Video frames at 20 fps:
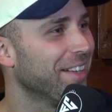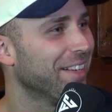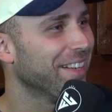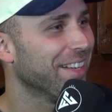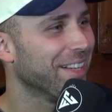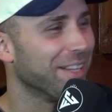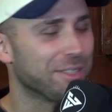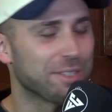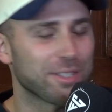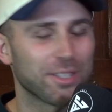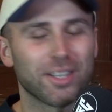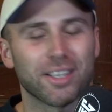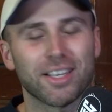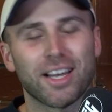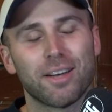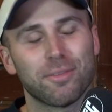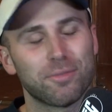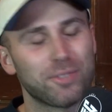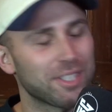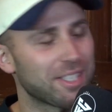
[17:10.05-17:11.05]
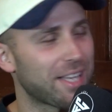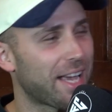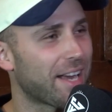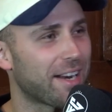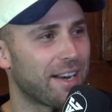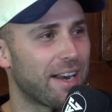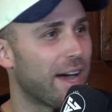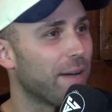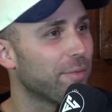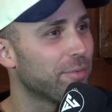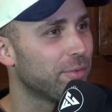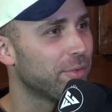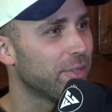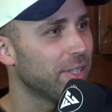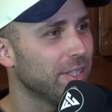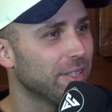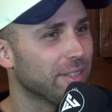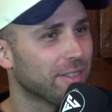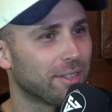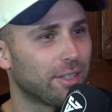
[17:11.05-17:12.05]
Yeah. And it's like I've just had enough of
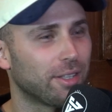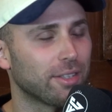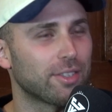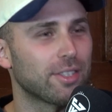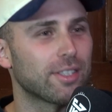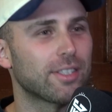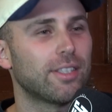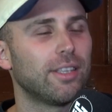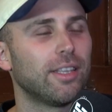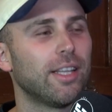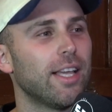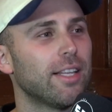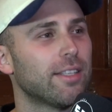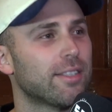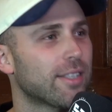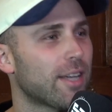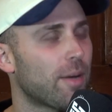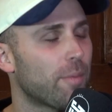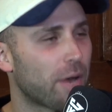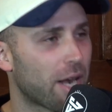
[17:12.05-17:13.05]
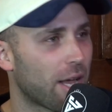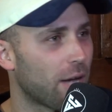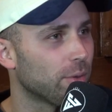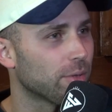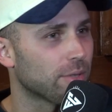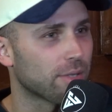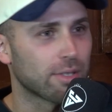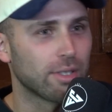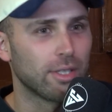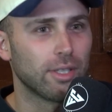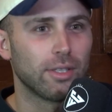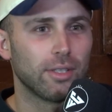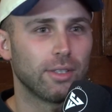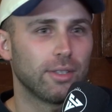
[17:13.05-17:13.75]
it. Like just let someone else